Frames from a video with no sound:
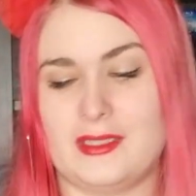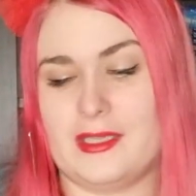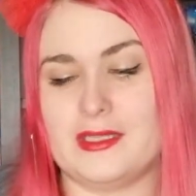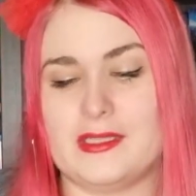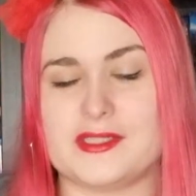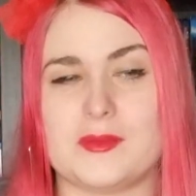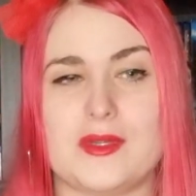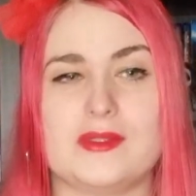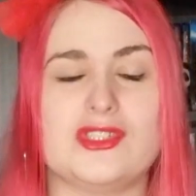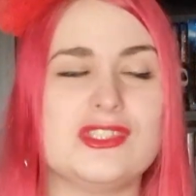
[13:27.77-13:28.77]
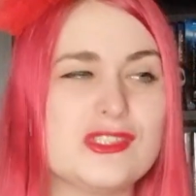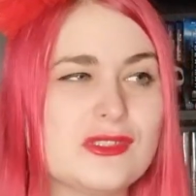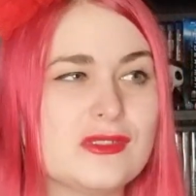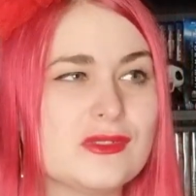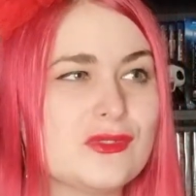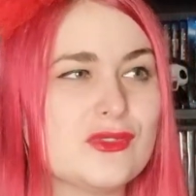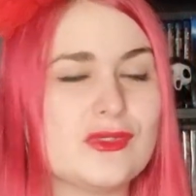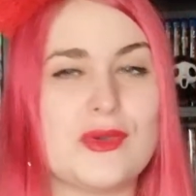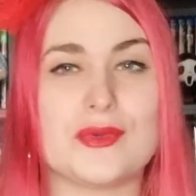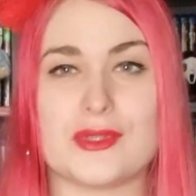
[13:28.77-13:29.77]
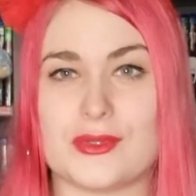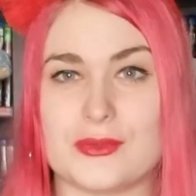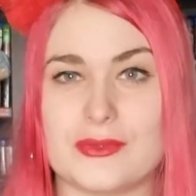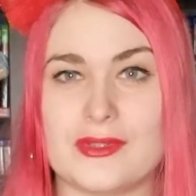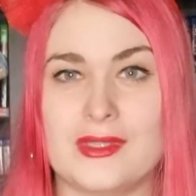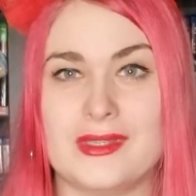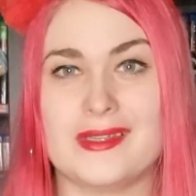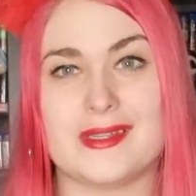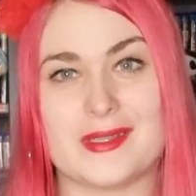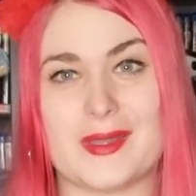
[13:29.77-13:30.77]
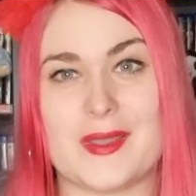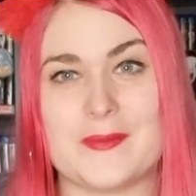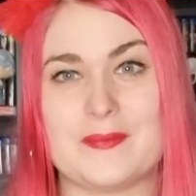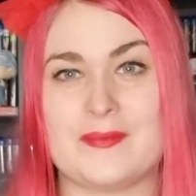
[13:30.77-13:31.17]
And Gizmo is just so cute. Yeah.